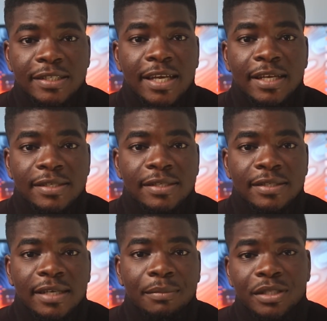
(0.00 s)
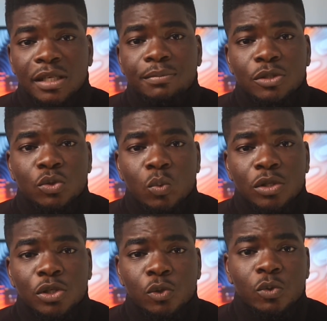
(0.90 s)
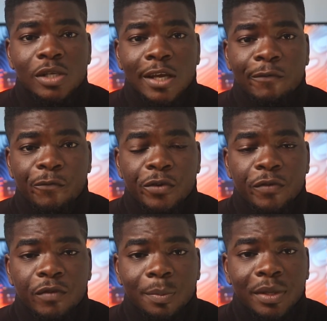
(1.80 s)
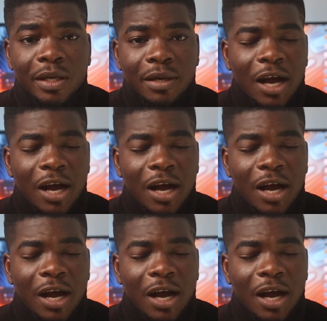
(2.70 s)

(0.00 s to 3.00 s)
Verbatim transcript: yes, it can be tempting to want to use a free V P N.